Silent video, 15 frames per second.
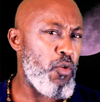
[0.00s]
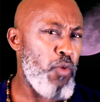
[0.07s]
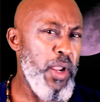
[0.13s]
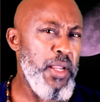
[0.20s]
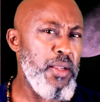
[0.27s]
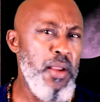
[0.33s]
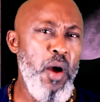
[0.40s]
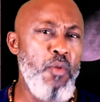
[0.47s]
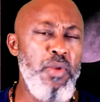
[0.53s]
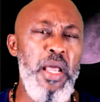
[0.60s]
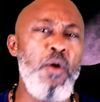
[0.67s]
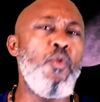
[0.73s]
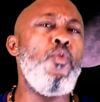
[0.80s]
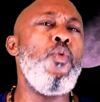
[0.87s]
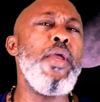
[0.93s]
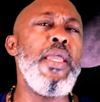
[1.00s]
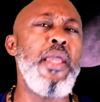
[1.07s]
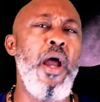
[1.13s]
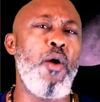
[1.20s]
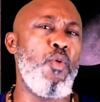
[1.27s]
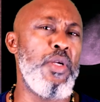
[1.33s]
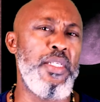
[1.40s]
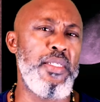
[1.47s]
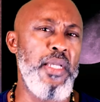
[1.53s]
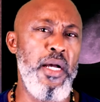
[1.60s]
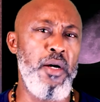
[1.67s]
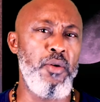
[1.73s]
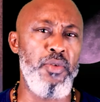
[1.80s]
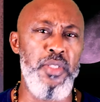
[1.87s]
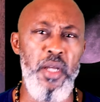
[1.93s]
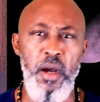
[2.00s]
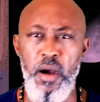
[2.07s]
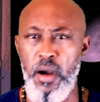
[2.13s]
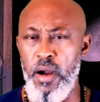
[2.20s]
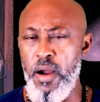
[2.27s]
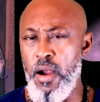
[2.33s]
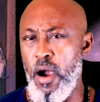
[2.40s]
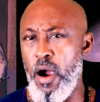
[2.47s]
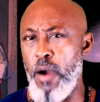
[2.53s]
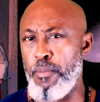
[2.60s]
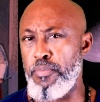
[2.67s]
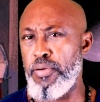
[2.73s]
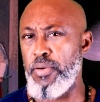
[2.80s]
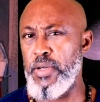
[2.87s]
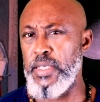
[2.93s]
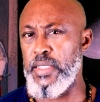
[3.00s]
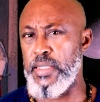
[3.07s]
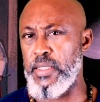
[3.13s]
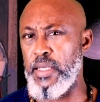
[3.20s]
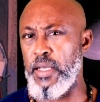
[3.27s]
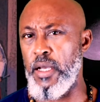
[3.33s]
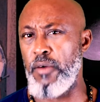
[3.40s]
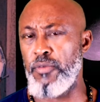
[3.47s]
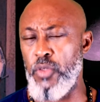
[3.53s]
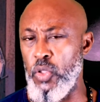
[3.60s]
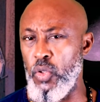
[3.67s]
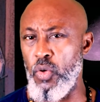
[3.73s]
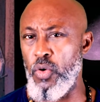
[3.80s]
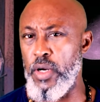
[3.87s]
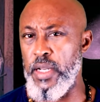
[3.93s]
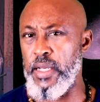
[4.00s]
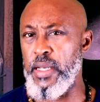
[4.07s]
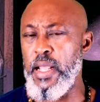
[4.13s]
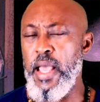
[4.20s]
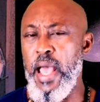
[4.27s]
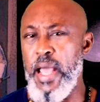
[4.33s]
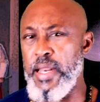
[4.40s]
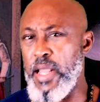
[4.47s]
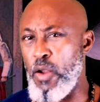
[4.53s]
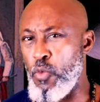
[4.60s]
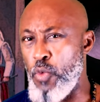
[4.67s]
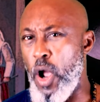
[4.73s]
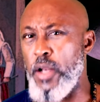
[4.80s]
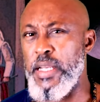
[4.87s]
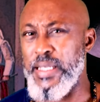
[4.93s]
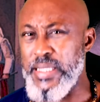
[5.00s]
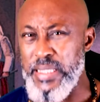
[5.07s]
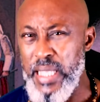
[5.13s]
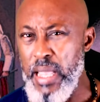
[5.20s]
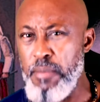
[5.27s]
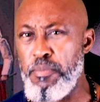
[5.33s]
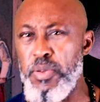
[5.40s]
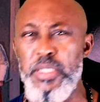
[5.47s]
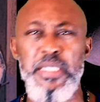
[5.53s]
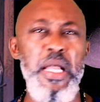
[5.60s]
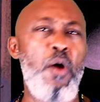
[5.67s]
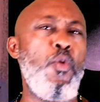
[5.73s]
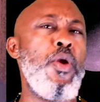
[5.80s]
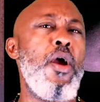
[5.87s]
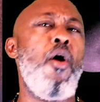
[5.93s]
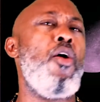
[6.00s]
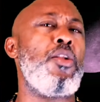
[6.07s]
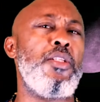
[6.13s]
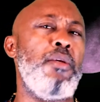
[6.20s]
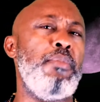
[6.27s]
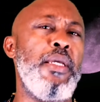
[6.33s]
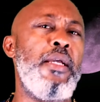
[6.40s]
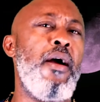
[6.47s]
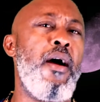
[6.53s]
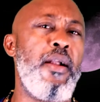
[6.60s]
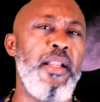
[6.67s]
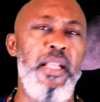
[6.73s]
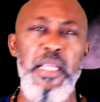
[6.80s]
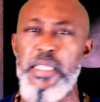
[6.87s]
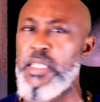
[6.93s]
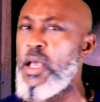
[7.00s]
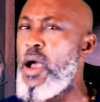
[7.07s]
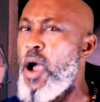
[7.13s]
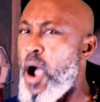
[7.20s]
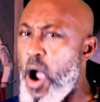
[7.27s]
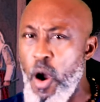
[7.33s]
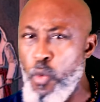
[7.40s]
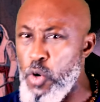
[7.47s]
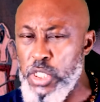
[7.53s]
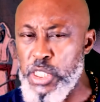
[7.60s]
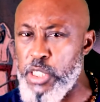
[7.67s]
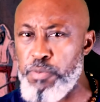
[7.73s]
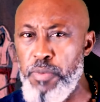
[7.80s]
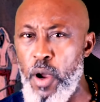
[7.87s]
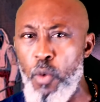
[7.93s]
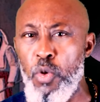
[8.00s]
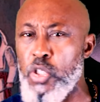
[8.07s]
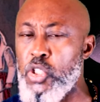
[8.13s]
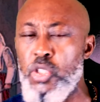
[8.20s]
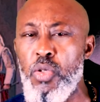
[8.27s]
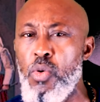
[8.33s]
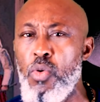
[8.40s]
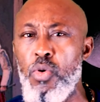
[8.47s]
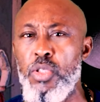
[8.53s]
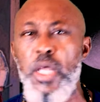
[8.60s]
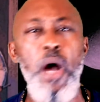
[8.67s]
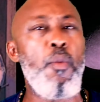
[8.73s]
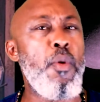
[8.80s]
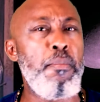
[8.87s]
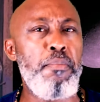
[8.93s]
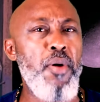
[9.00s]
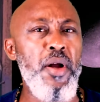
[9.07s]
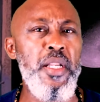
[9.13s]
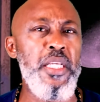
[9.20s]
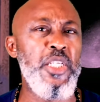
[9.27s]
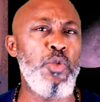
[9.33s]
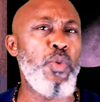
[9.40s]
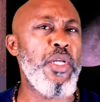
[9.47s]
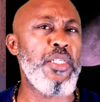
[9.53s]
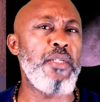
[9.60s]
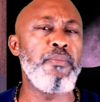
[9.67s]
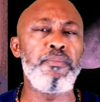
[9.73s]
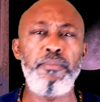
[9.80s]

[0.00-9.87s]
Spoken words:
right now that we ourselves are priests of the Lord, and that the temples that we ought to be guarding is our souls, our bodies, which